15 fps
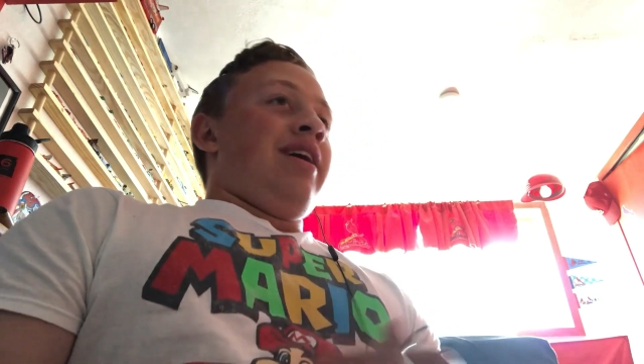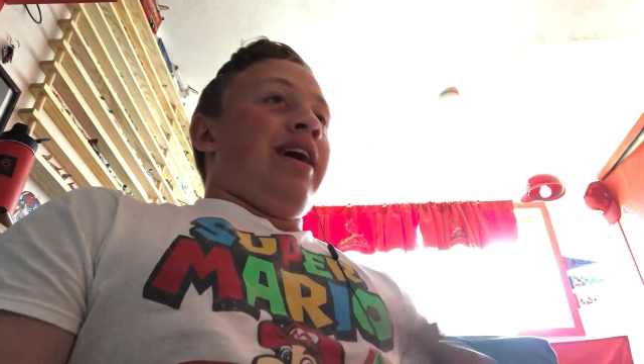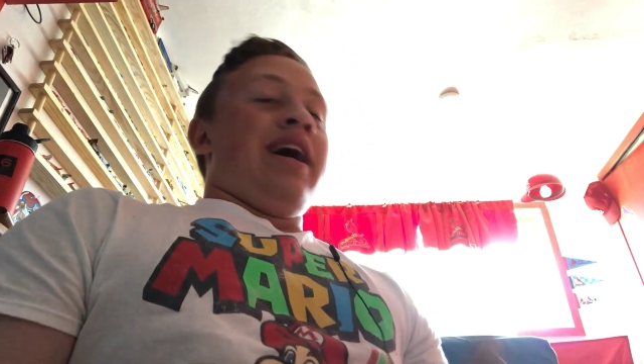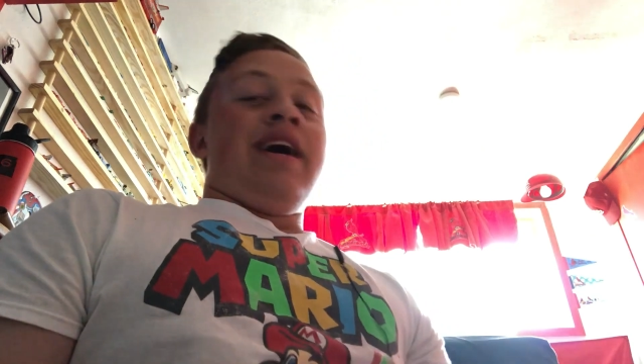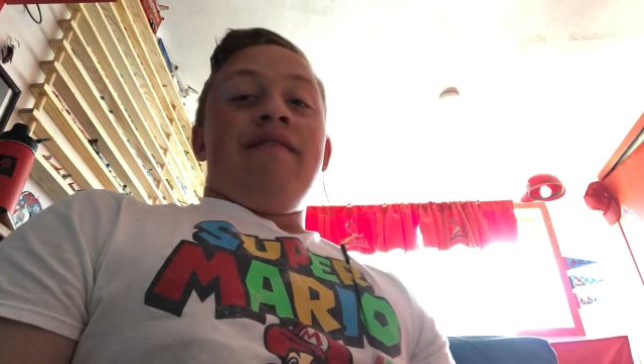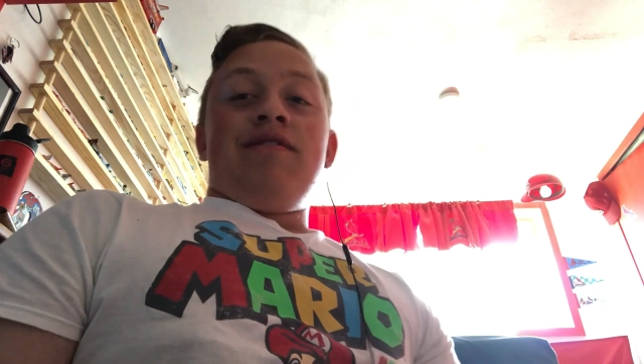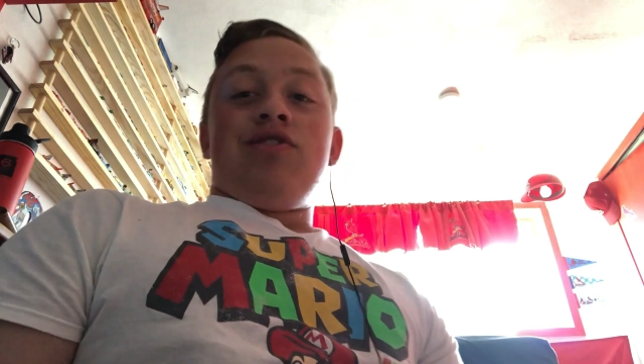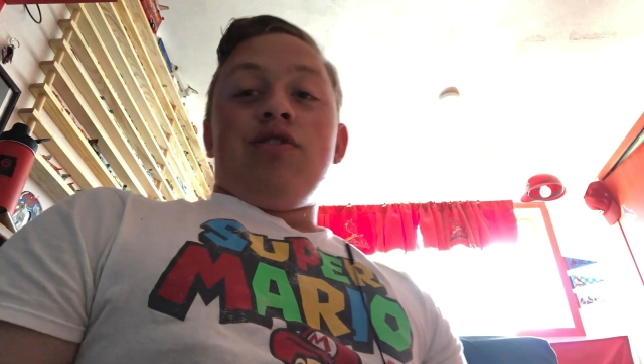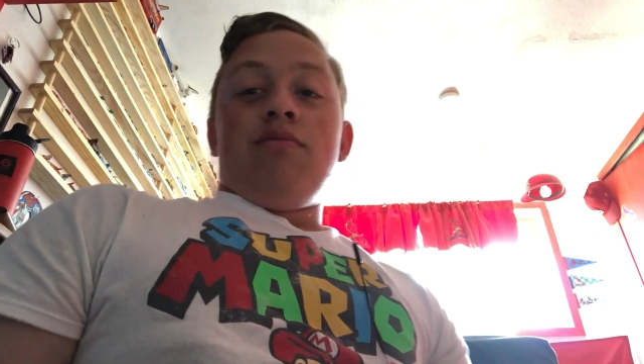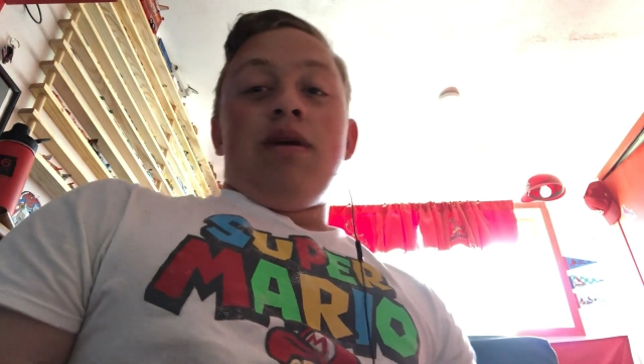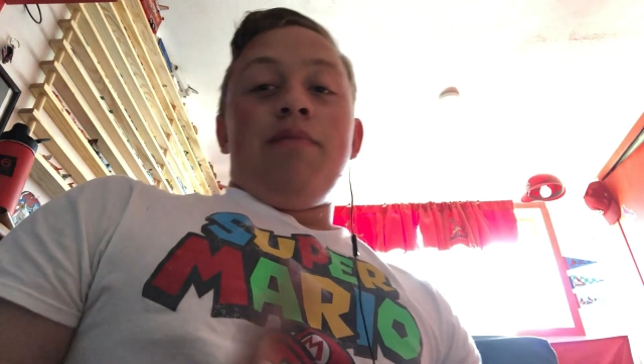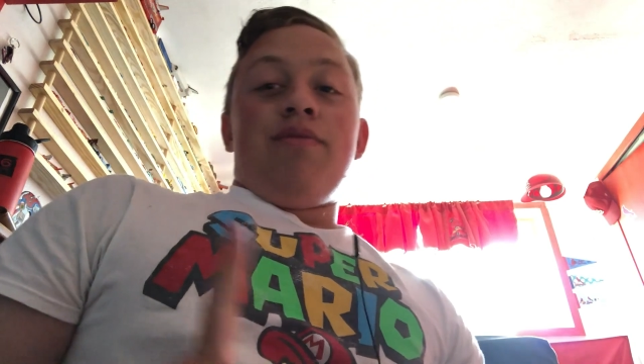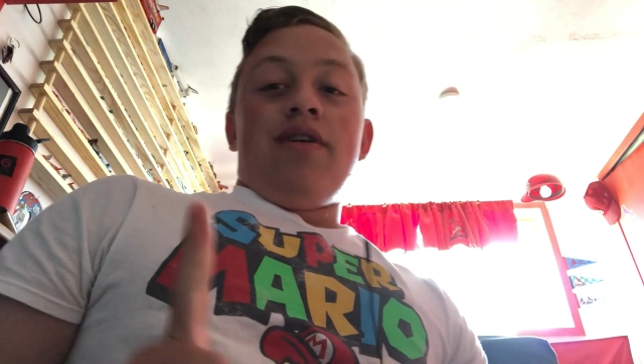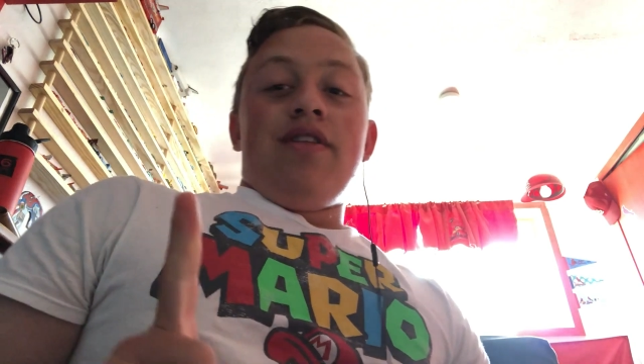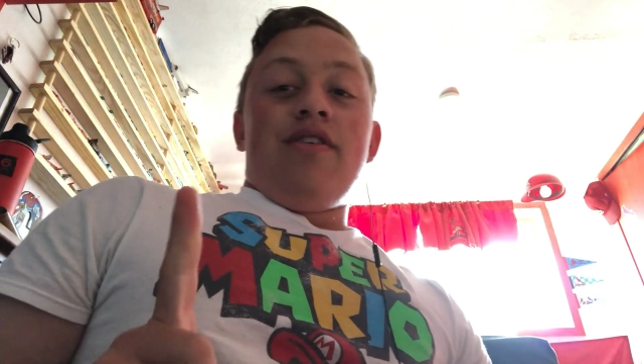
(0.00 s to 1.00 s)
I haven't told
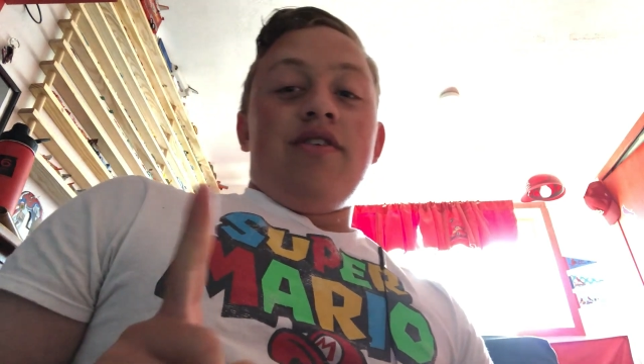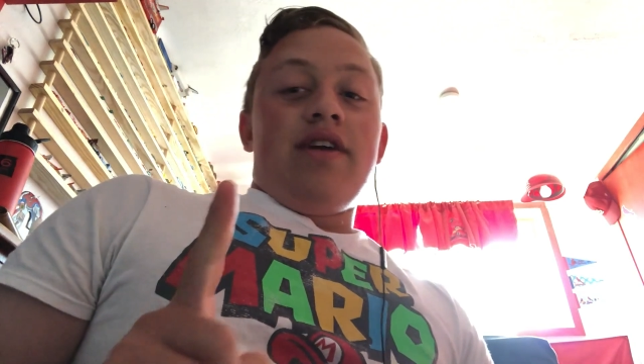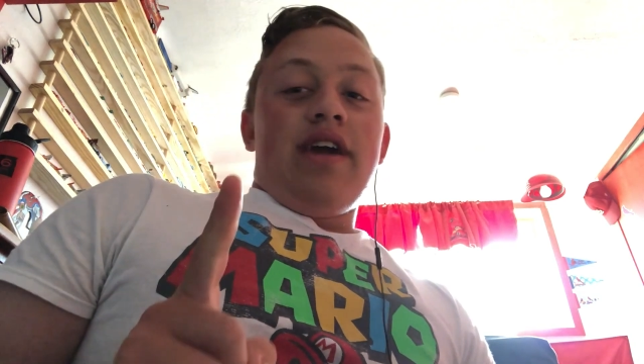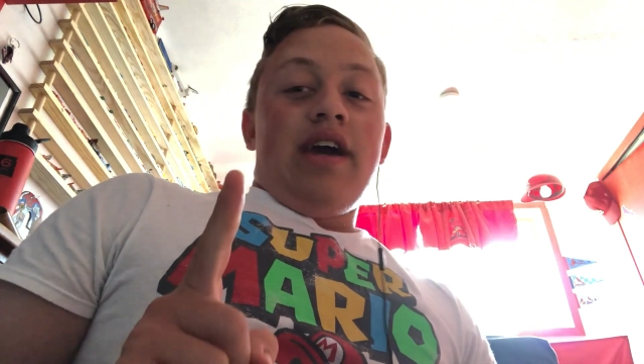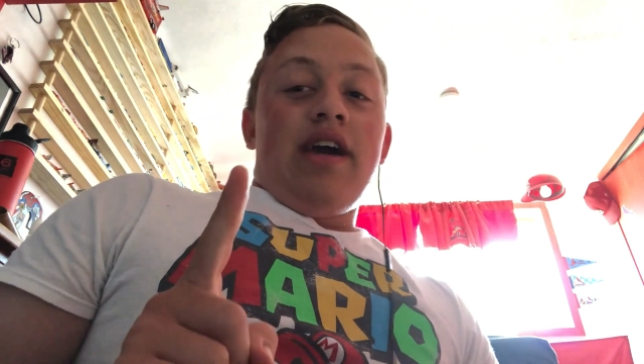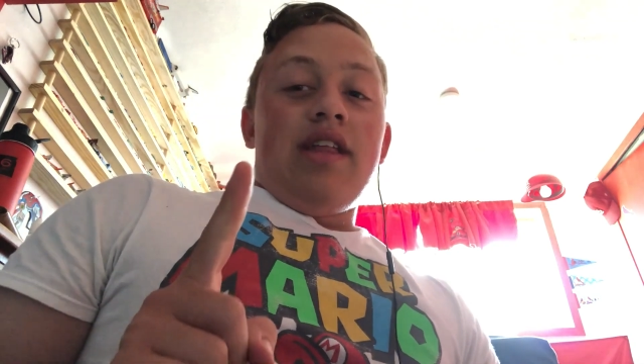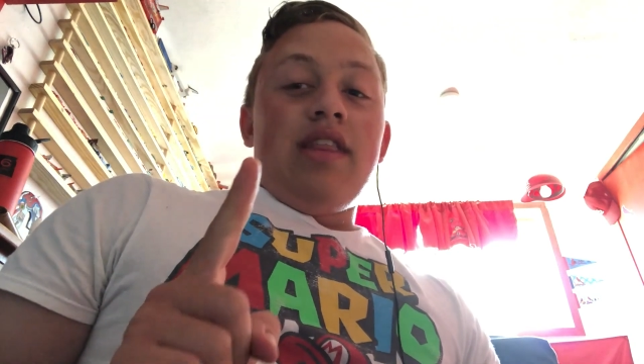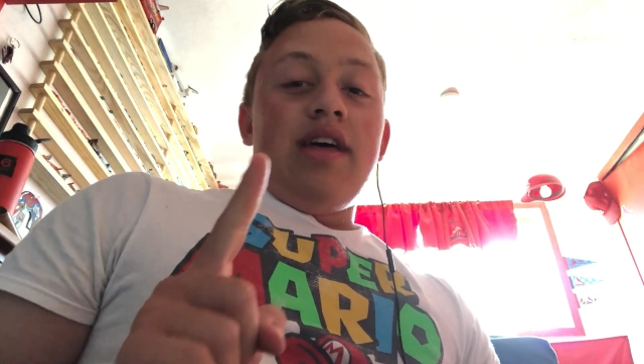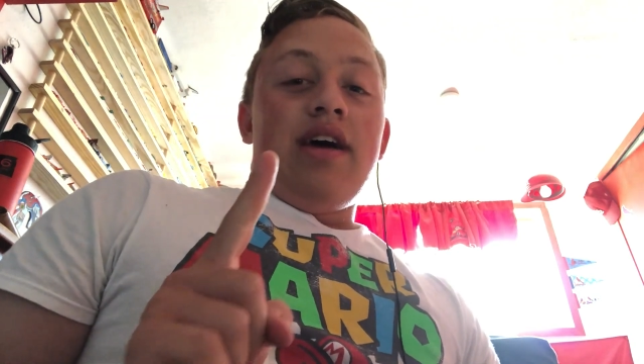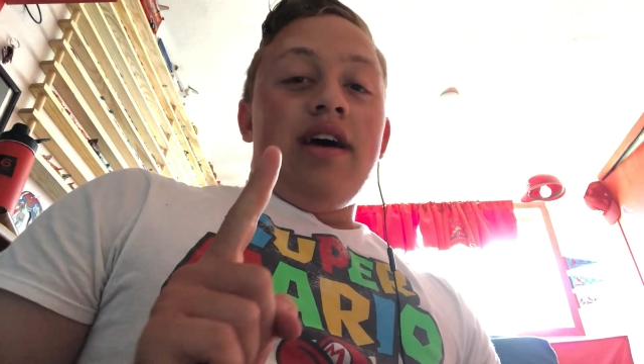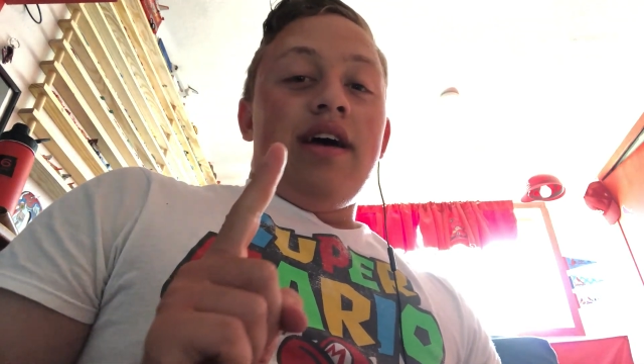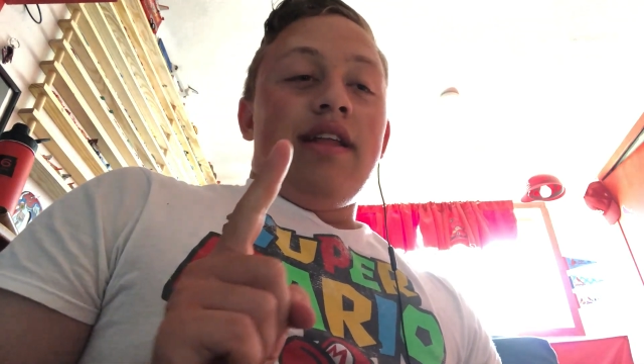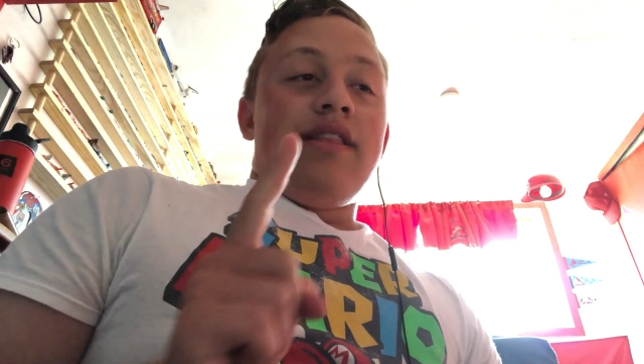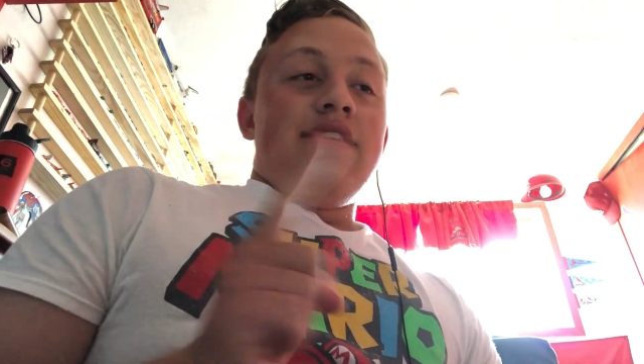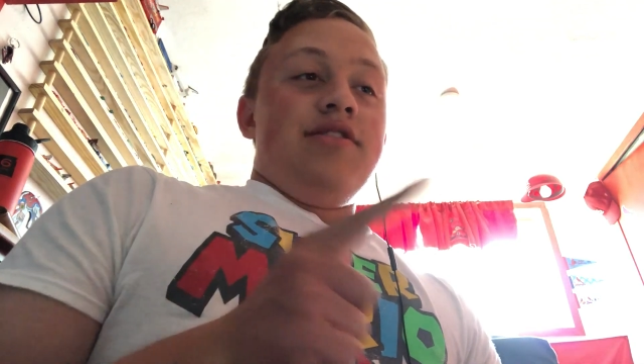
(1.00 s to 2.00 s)
my brother yet
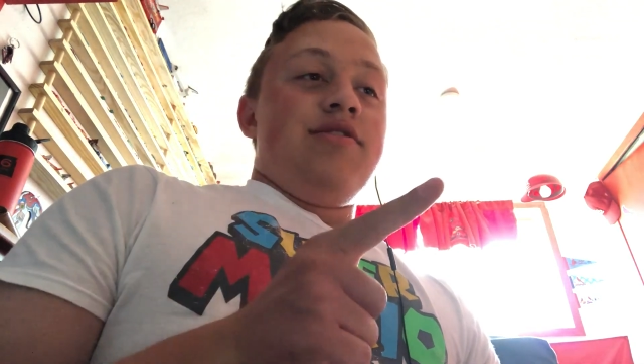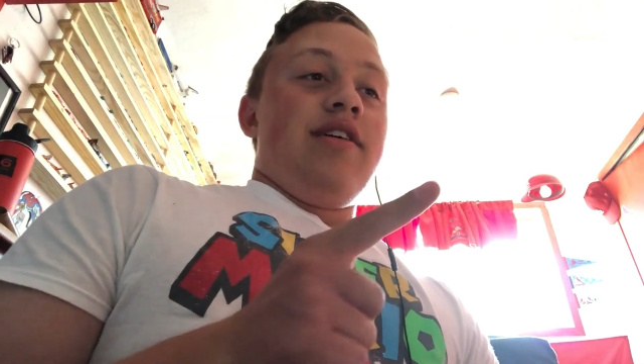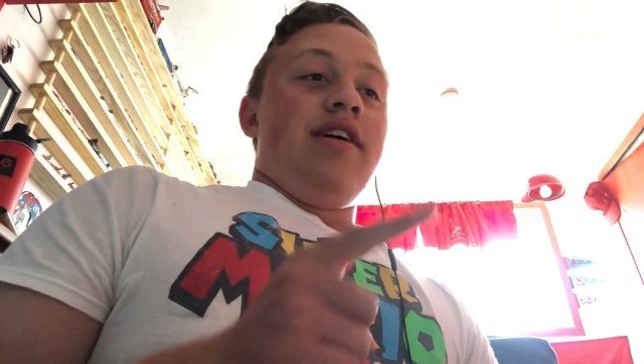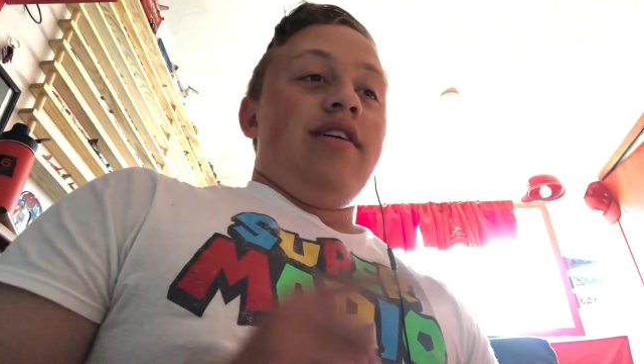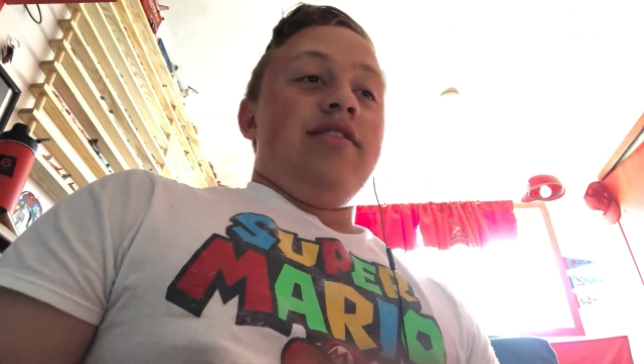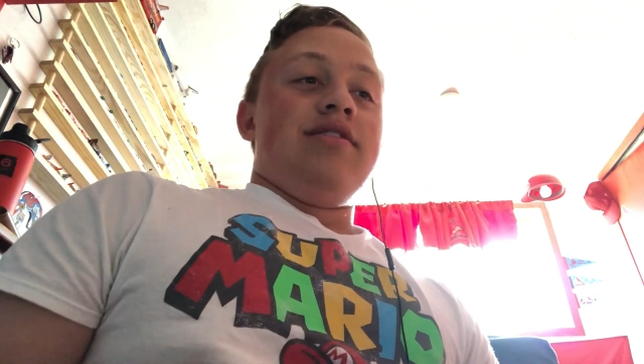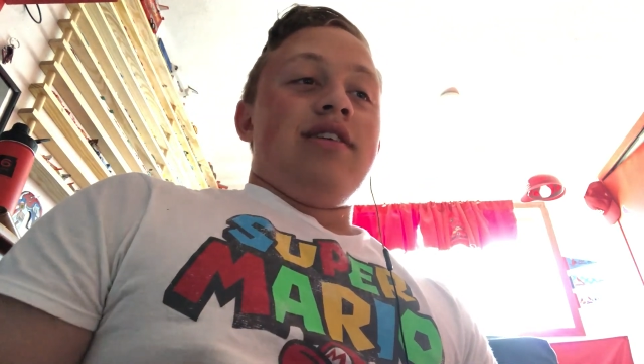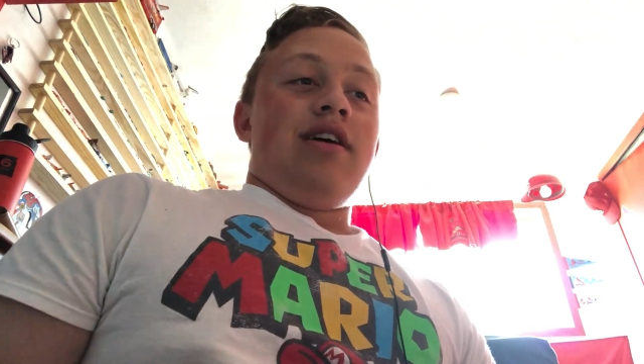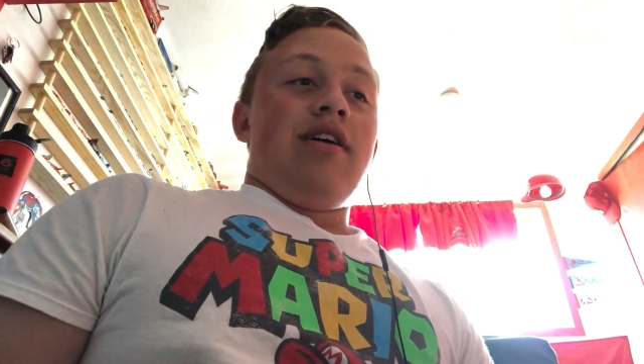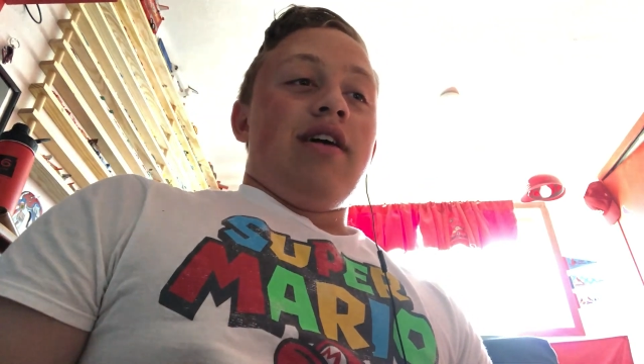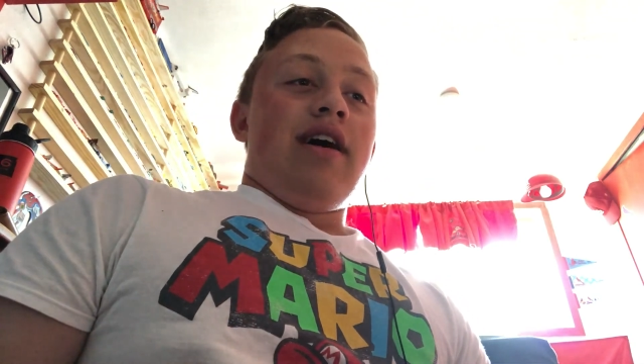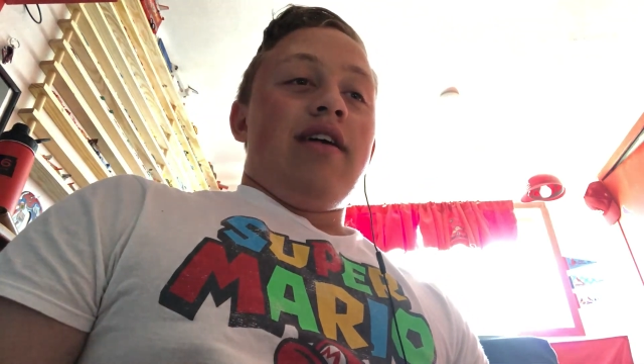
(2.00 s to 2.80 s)
that this trailer is out.